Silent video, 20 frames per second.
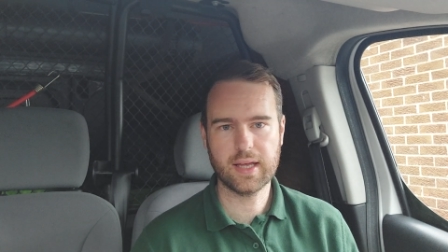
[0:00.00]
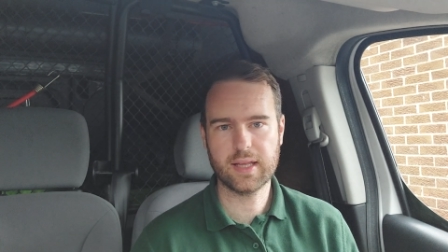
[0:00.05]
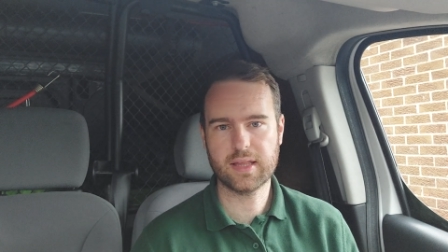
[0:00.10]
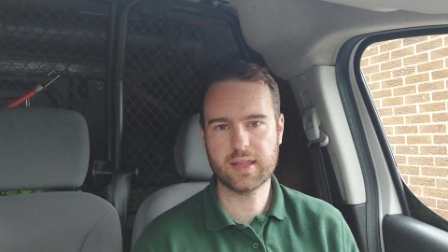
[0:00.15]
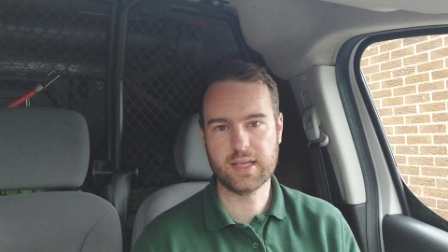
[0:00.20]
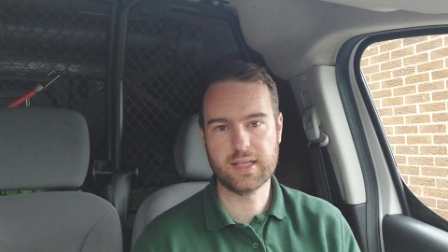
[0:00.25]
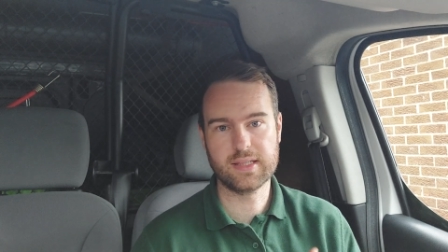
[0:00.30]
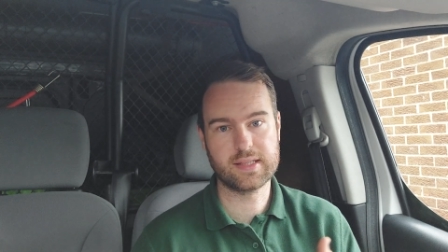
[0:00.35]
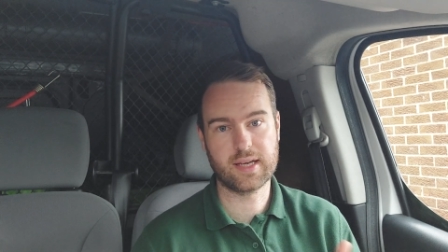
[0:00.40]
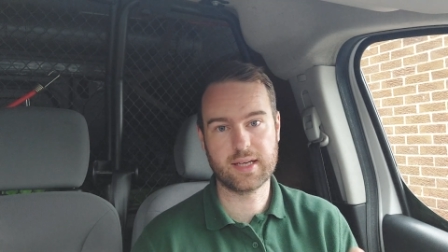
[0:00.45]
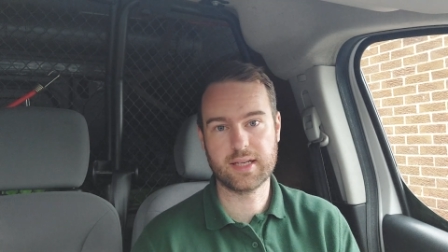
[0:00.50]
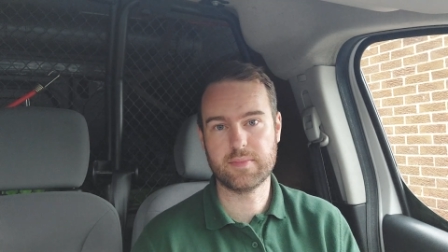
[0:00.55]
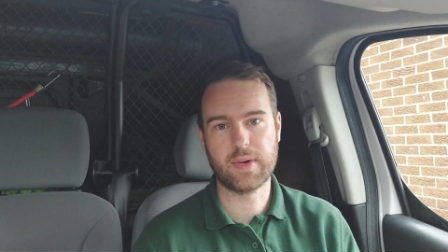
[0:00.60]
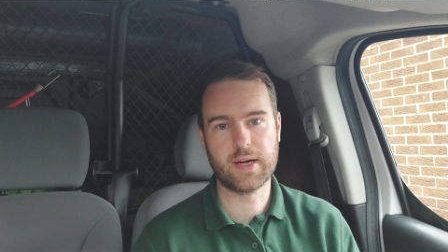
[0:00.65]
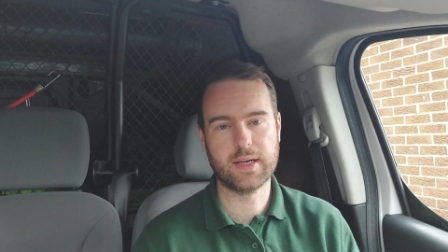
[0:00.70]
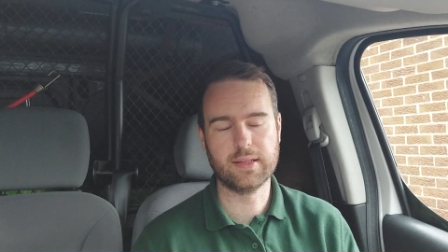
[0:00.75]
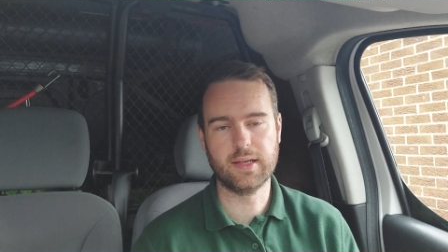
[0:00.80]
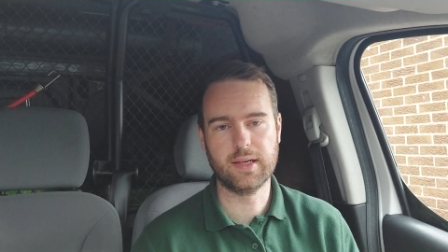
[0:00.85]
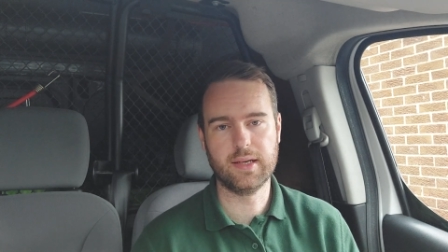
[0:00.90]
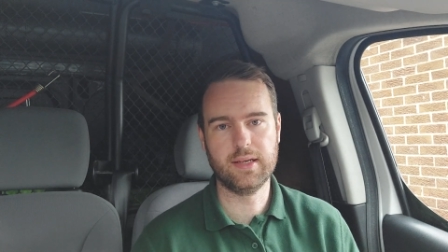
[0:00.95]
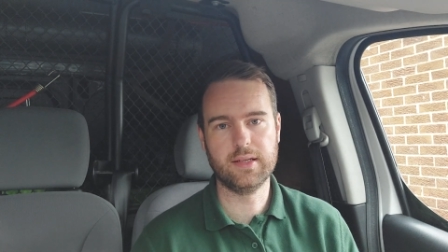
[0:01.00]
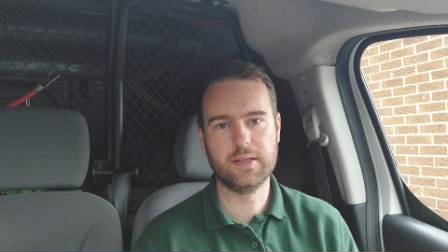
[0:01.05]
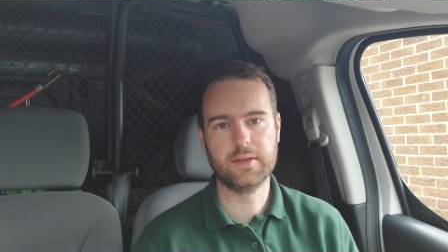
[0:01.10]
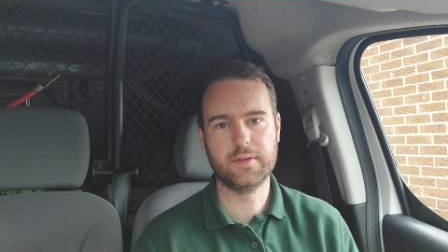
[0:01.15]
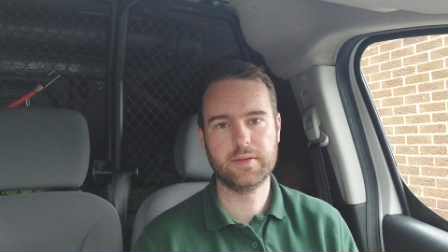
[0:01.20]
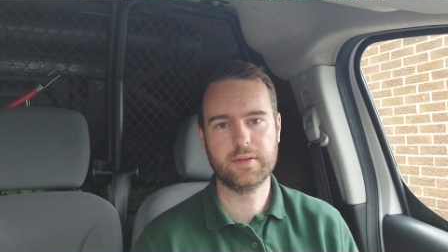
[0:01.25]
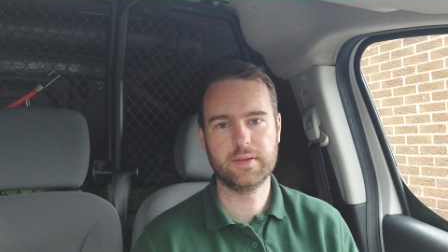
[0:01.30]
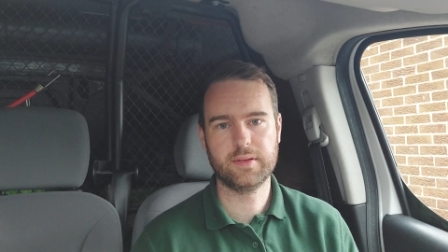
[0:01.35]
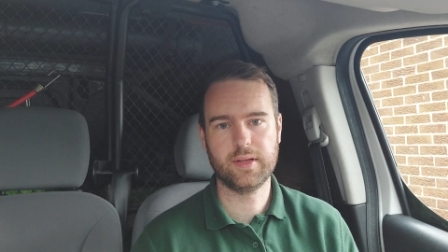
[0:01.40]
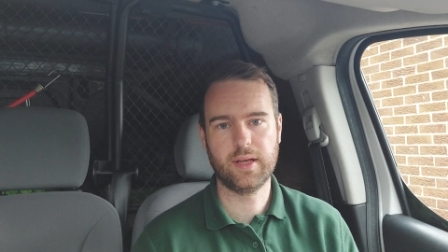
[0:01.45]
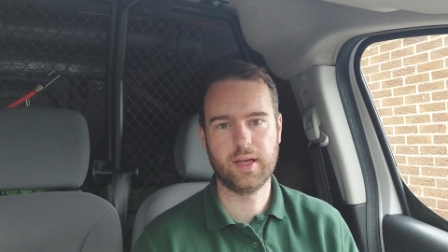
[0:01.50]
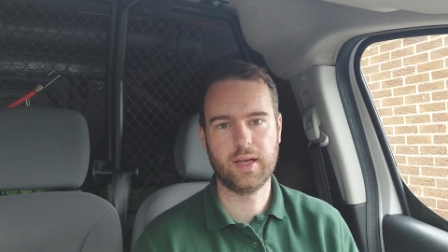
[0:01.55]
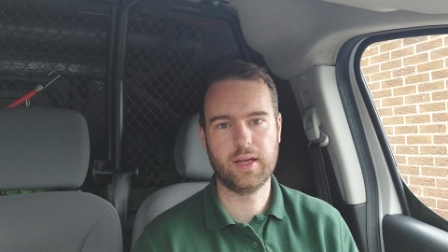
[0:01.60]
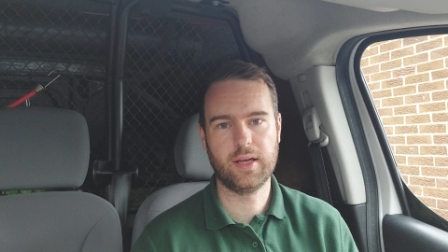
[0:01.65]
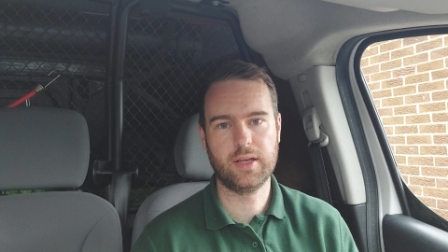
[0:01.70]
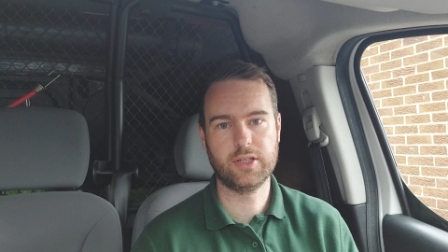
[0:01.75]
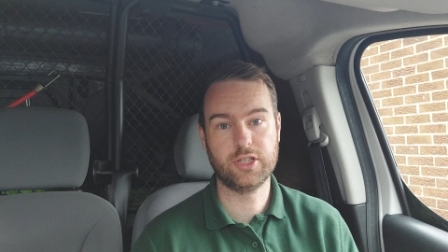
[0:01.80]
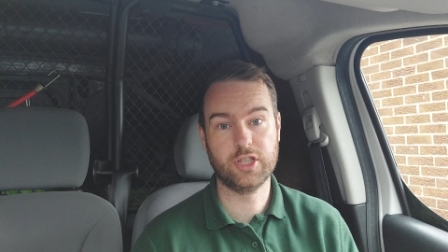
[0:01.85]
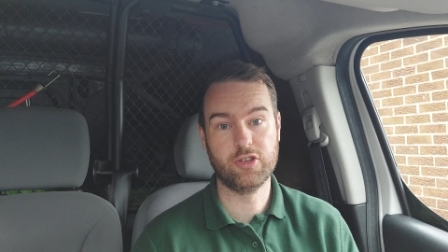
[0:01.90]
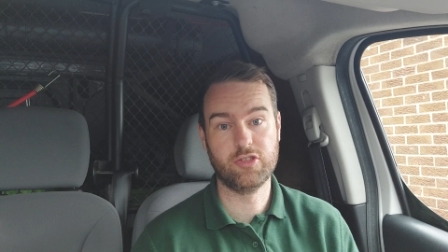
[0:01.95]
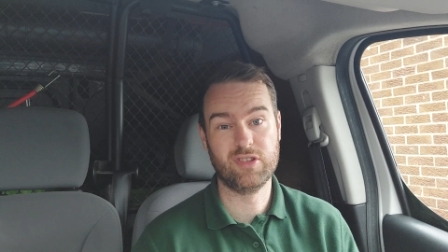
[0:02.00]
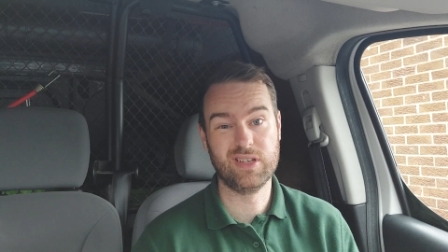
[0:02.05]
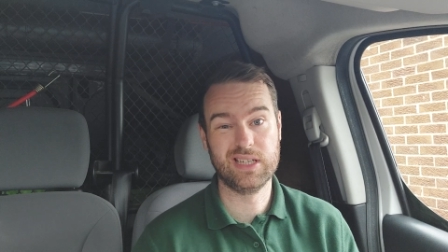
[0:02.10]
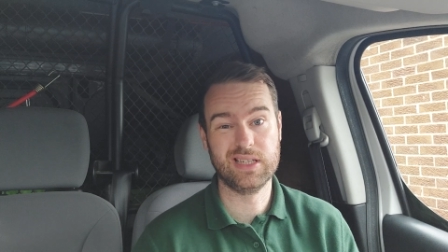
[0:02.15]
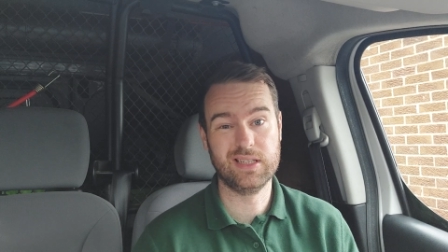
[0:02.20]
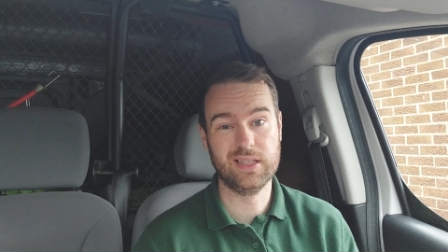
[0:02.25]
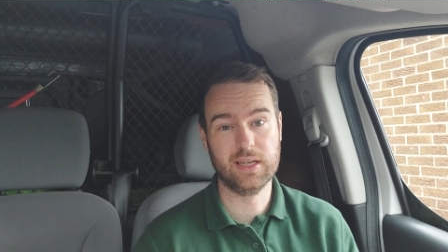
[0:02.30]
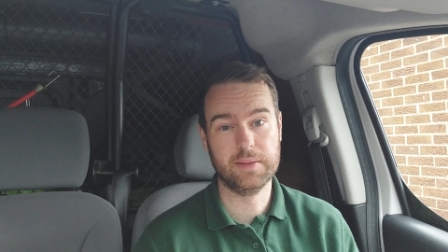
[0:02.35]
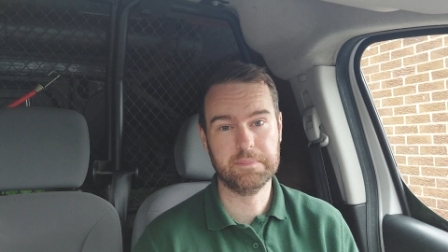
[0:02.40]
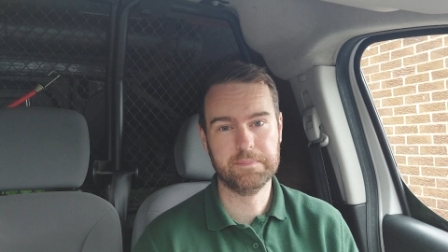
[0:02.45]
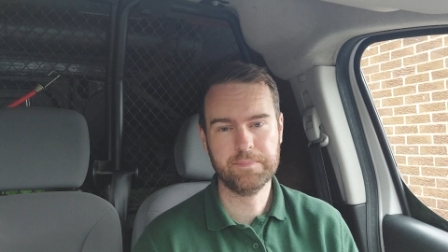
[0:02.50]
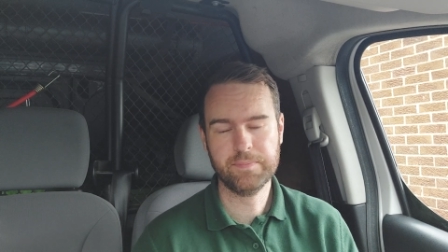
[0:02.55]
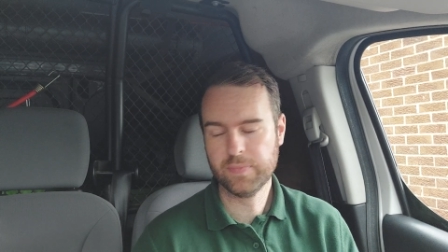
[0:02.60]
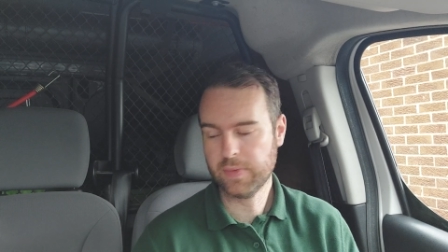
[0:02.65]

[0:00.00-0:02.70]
things that you might need during your day.